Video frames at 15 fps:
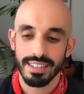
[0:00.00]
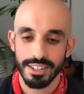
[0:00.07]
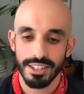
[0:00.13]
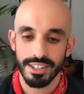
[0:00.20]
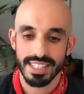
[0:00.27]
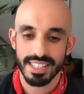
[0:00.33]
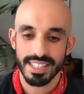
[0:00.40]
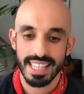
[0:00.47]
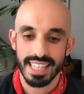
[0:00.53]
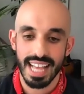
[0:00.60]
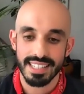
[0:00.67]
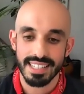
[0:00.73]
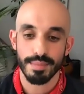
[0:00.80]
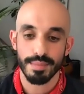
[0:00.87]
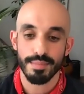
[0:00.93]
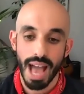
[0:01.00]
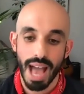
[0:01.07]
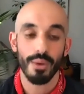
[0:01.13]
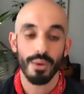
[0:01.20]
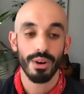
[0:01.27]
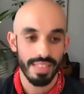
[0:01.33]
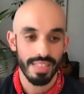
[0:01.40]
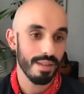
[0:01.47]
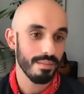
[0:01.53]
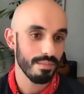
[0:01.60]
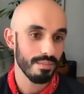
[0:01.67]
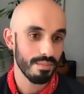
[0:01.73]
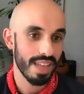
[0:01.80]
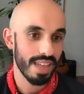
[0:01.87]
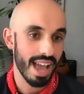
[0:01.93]
feels like that's the power that
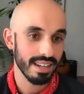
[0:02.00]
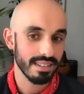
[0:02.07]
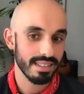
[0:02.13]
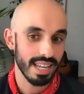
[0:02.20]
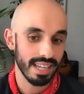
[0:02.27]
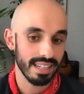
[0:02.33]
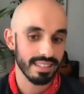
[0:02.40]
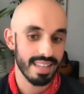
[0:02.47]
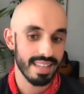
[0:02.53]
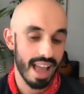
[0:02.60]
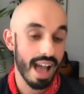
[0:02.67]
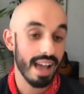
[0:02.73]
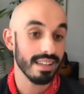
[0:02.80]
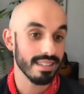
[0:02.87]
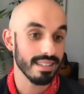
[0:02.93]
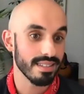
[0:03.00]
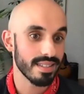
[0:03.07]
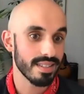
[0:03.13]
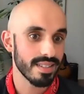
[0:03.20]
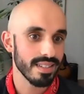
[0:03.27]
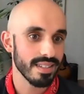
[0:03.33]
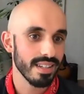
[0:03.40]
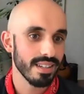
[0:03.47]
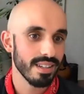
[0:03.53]
dance has